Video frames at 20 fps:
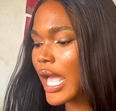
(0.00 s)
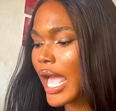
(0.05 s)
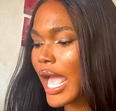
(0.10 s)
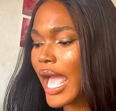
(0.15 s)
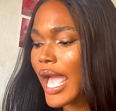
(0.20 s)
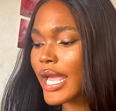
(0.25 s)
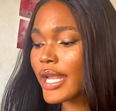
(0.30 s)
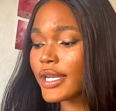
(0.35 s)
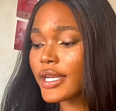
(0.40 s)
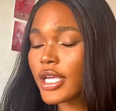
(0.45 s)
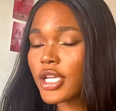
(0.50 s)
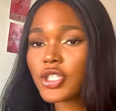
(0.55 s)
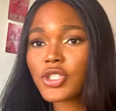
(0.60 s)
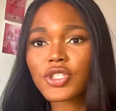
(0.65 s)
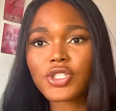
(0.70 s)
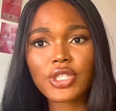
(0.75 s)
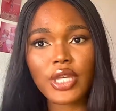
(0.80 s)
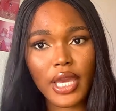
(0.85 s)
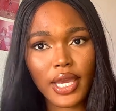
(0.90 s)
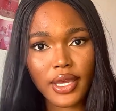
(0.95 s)
and
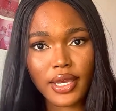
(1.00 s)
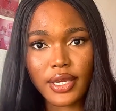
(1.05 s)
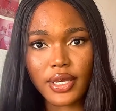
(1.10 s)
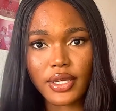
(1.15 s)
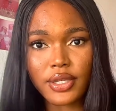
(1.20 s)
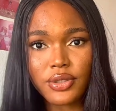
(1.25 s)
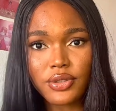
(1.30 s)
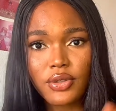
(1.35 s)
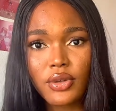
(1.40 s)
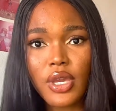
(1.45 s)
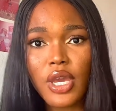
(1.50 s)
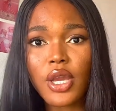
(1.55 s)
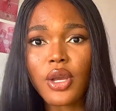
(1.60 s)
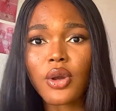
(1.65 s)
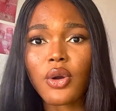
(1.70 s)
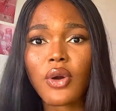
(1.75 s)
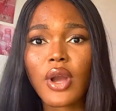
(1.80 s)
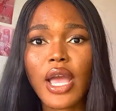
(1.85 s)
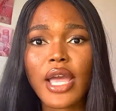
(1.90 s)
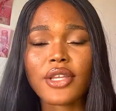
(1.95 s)
check. You can
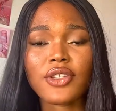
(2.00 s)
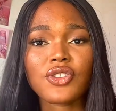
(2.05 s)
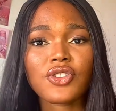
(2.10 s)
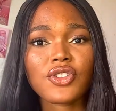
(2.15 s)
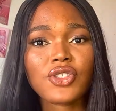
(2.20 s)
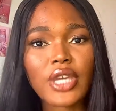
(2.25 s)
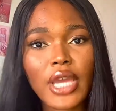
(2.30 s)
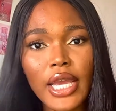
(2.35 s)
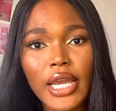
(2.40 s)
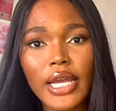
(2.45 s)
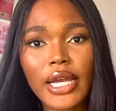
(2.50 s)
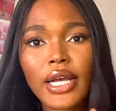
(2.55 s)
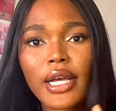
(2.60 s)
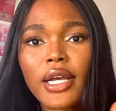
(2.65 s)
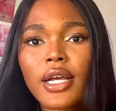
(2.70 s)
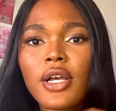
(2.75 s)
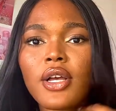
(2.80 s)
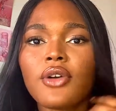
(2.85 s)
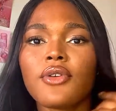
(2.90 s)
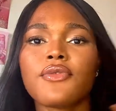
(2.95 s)
go and check
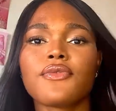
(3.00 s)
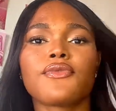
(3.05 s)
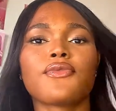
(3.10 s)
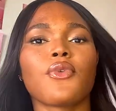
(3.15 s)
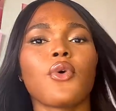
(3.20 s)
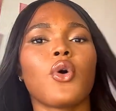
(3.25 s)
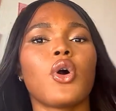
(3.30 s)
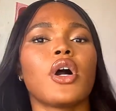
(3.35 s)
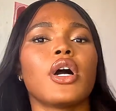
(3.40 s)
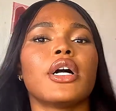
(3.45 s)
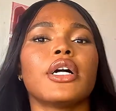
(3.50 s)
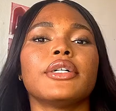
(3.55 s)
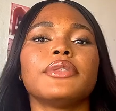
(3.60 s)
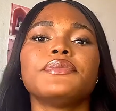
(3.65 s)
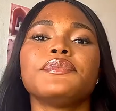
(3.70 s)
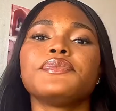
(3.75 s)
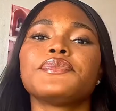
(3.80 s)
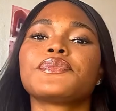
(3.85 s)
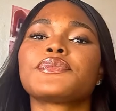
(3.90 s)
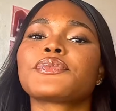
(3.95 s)
for
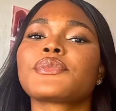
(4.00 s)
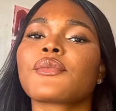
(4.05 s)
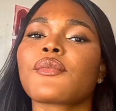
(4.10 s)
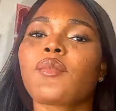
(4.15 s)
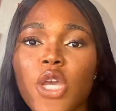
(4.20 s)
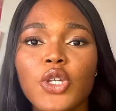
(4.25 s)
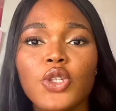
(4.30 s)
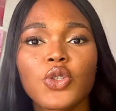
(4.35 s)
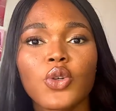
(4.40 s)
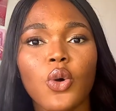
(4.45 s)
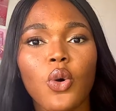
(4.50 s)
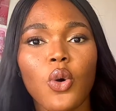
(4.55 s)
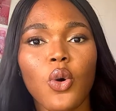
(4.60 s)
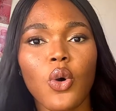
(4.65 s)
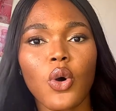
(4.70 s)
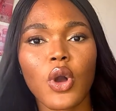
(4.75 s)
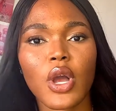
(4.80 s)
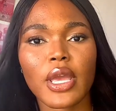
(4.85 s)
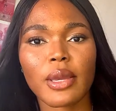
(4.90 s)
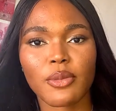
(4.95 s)

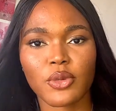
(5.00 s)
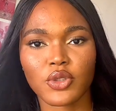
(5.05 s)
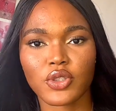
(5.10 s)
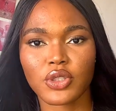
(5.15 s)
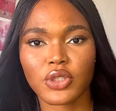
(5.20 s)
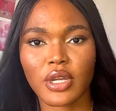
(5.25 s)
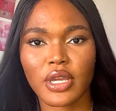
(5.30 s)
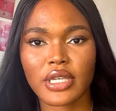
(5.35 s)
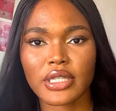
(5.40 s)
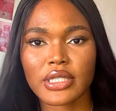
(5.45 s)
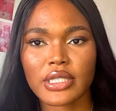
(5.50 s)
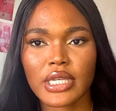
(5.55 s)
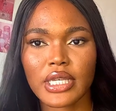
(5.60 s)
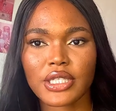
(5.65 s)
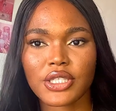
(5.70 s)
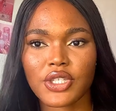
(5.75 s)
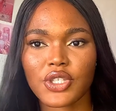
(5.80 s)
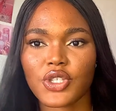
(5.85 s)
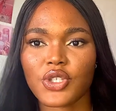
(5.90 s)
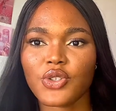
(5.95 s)
your emotional
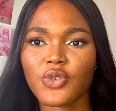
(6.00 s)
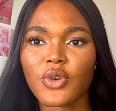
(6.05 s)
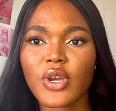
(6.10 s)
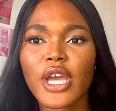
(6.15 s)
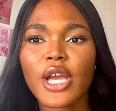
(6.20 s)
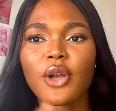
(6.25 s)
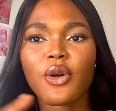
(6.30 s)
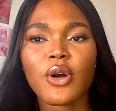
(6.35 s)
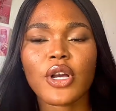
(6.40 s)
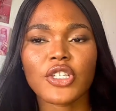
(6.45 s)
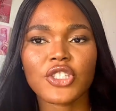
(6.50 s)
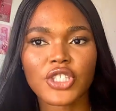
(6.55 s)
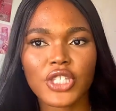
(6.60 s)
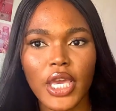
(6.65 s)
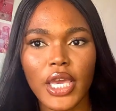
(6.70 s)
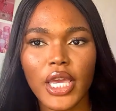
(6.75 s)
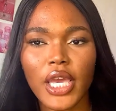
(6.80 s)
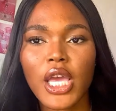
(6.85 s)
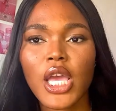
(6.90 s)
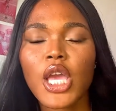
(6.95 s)
intelligence. You can go and
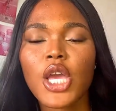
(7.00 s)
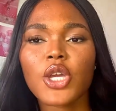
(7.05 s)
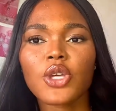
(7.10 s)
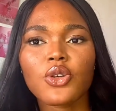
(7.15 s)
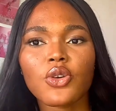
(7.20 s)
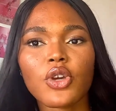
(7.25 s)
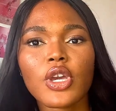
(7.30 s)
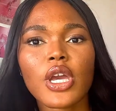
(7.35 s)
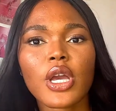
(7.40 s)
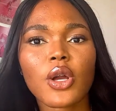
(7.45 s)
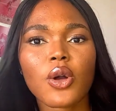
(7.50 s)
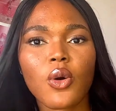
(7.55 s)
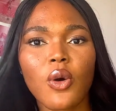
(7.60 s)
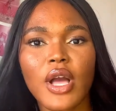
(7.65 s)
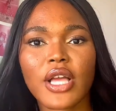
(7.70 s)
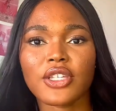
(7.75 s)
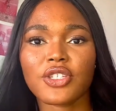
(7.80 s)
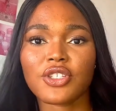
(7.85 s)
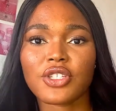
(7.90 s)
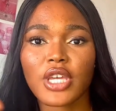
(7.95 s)
check. You can go
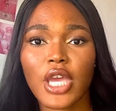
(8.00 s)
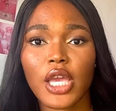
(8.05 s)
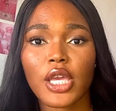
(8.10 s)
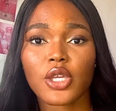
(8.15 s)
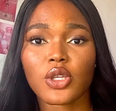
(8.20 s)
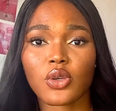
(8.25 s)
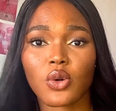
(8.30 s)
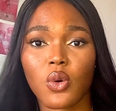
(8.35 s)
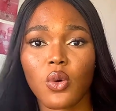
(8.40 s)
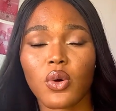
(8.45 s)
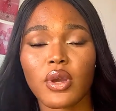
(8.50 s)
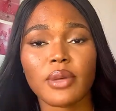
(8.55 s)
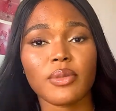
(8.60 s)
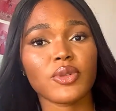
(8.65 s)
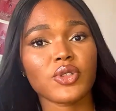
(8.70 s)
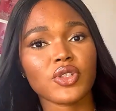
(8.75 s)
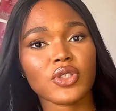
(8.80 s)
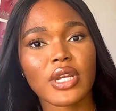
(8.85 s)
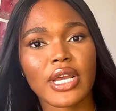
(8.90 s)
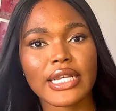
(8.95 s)
and check your
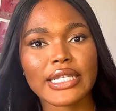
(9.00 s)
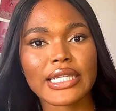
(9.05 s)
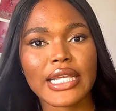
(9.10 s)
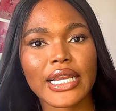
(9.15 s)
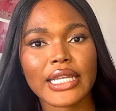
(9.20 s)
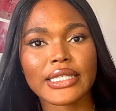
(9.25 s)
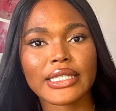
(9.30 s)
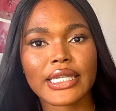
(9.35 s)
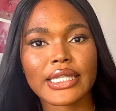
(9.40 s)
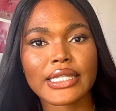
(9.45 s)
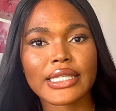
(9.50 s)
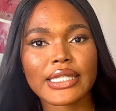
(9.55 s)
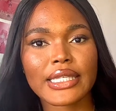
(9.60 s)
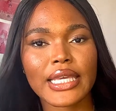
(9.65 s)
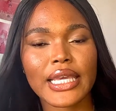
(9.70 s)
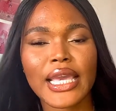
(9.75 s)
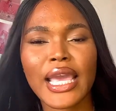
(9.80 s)
emotional intelligence